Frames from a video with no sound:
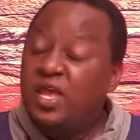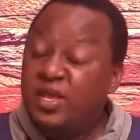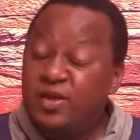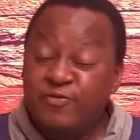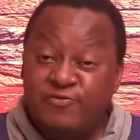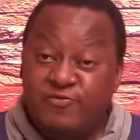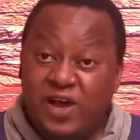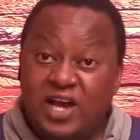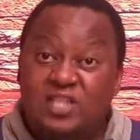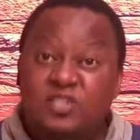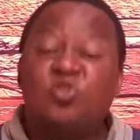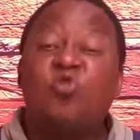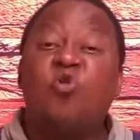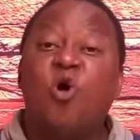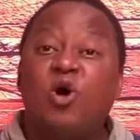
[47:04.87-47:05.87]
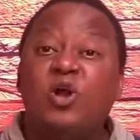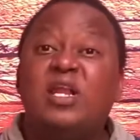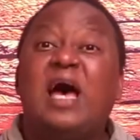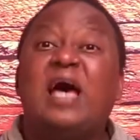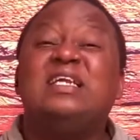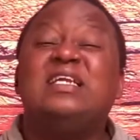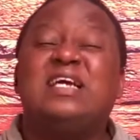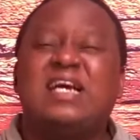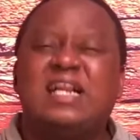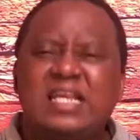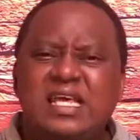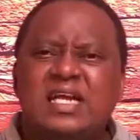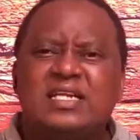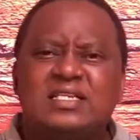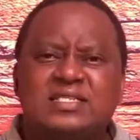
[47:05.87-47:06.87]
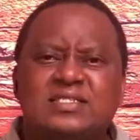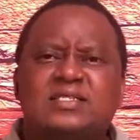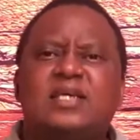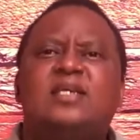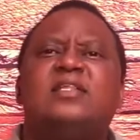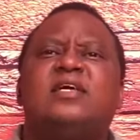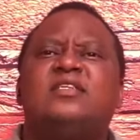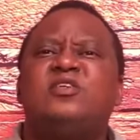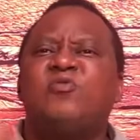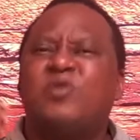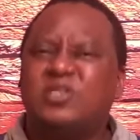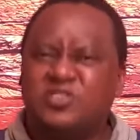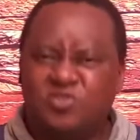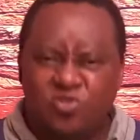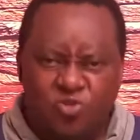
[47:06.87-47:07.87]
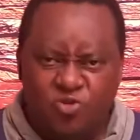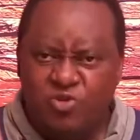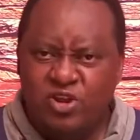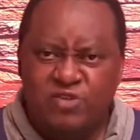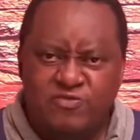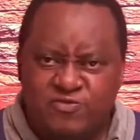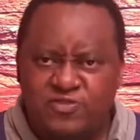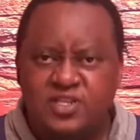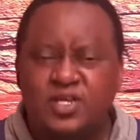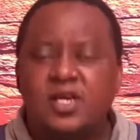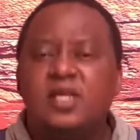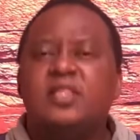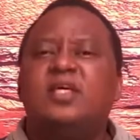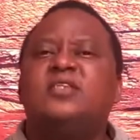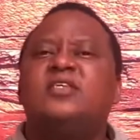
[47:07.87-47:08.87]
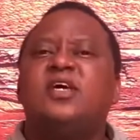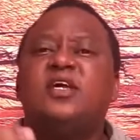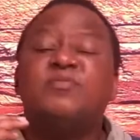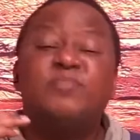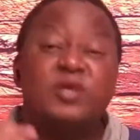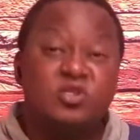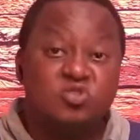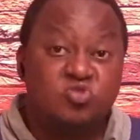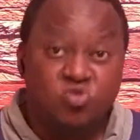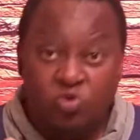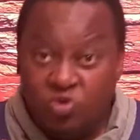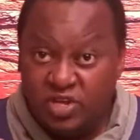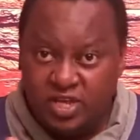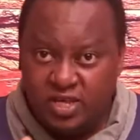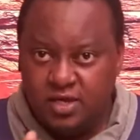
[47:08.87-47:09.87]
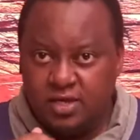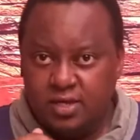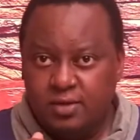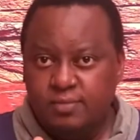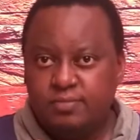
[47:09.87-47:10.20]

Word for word: In fact, God had clearly said that he was grieved that he had made Saul king.